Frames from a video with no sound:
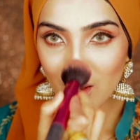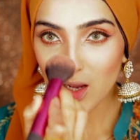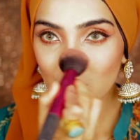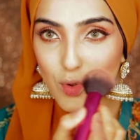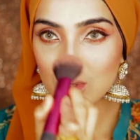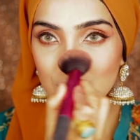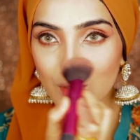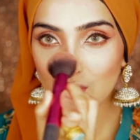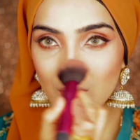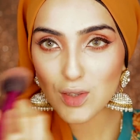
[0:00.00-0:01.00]
I'm also
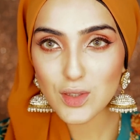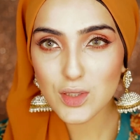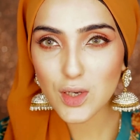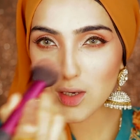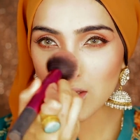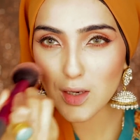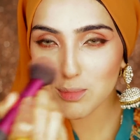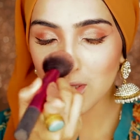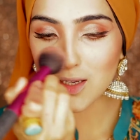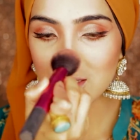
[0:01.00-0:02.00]
gonna
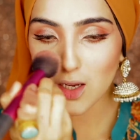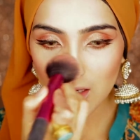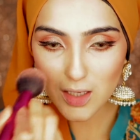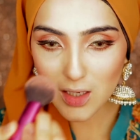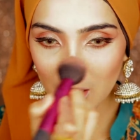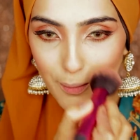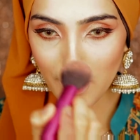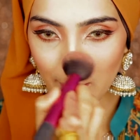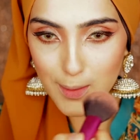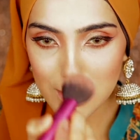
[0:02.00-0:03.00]
apply a tiny
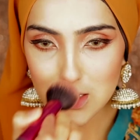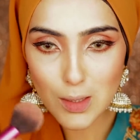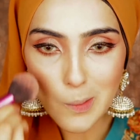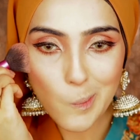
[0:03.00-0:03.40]
amount